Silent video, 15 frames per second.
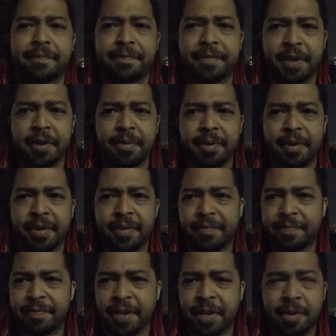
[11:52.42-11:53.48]

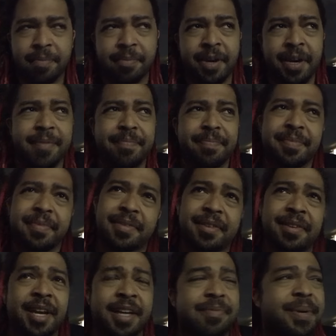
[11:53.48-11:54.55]
film, right?
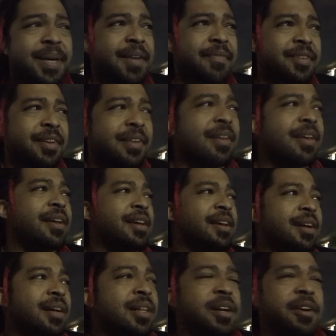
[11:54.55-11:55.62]
You guys might have to
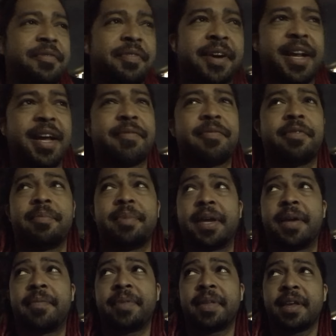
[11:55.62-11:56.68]
clarify that for me.
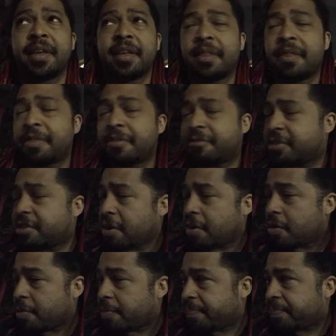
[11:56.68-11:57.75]

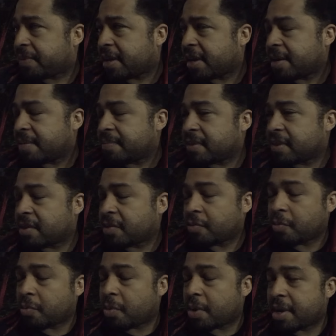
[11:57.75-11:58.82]
So the
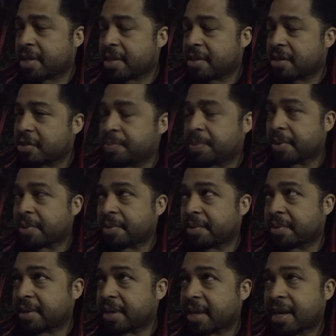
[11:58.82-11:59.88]
one loophole
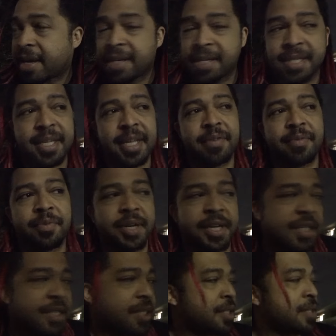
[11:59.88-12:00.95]
they kind of said
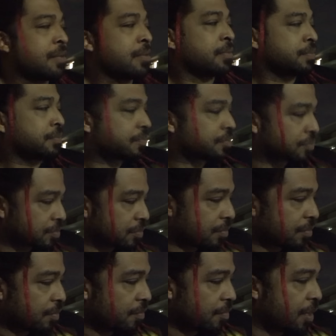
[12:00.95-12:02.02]
was,
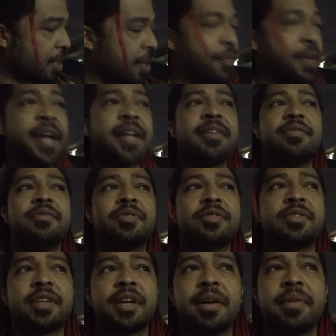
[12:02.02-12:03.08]
if I do
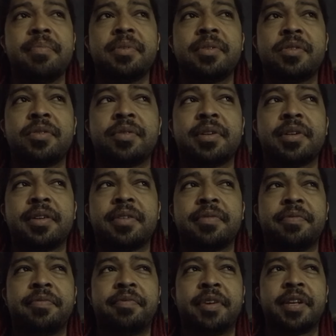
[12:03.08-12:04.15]
some sort
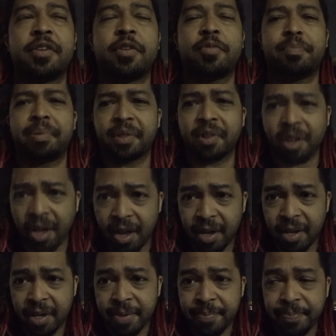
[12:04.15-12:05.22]
of video
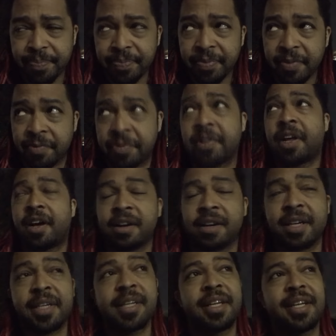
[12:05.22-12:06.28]
vlog,